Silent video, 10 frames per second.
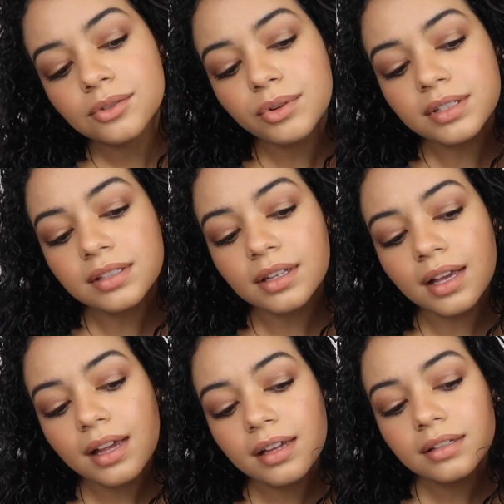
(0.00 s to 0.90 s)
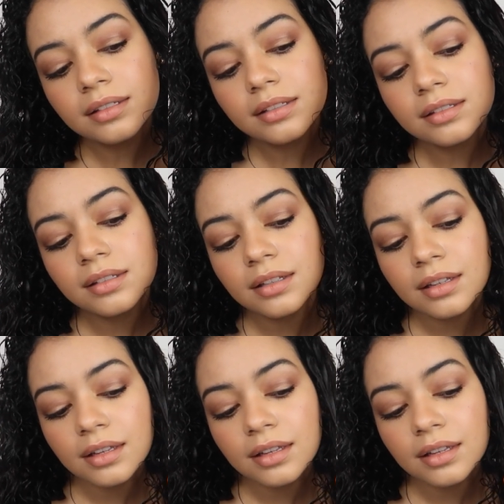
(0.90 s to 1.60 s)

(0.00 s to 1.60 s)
twist the ends,